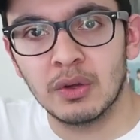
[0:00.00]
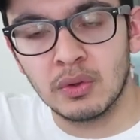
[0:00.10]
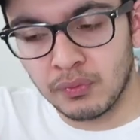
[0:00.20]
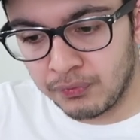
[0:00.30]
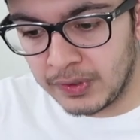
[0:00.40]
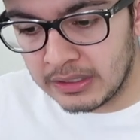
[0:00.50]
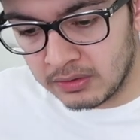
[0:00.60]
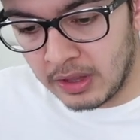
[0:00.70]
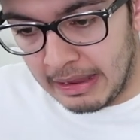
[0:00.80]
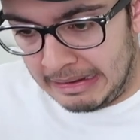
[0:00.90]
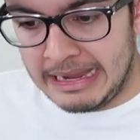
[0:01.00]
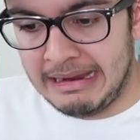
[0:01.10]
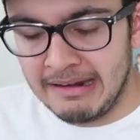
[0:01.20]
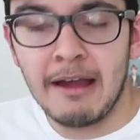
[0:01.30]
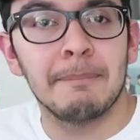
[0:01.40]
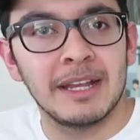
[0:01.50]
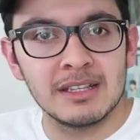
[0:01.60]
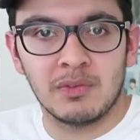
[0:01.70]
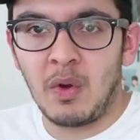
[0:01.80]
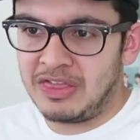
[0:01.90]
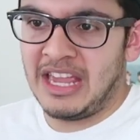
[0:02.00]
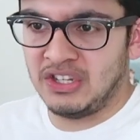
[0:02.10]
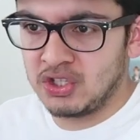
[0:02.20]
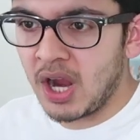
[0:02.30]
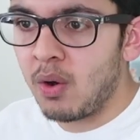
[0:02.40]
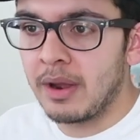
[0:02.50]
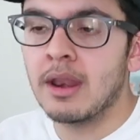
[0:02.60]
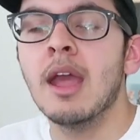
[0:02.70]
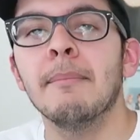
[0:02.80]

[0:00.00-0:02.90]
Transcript: you feel heating up because of what they're showing.